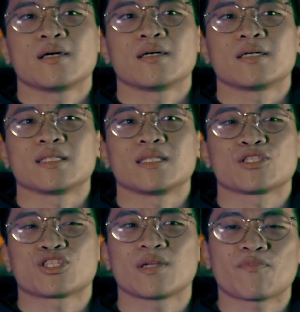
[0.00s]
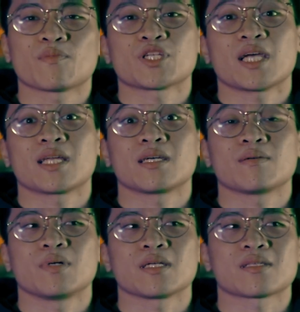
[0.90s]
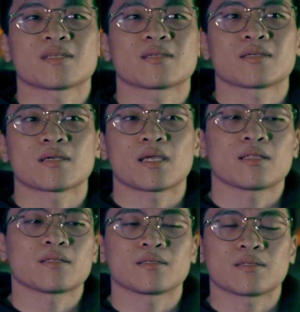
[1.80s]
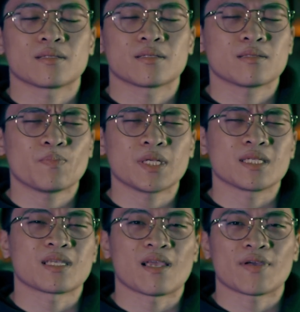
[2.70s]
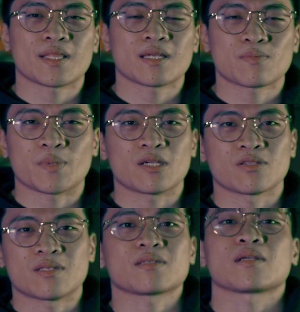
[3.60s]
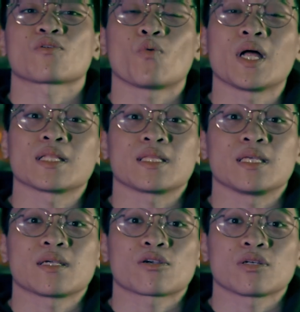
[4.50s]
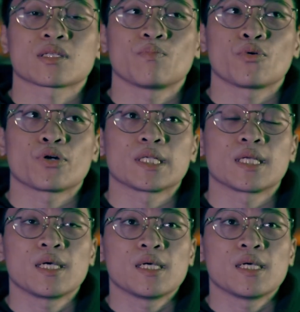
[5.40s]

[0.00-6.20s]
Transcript: They'll ship from China, but again, it's pretty safe. I think it's pretty consistent quality across the board.